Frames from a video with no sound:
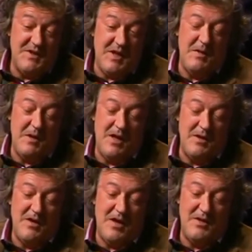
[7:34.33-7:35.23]

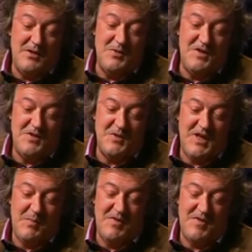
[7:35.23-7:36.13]
I alluded to a
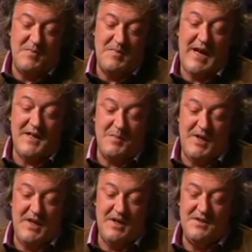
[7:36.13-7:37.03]
couple of them,
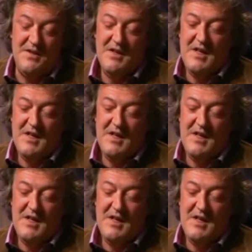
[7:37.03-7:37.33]
agape and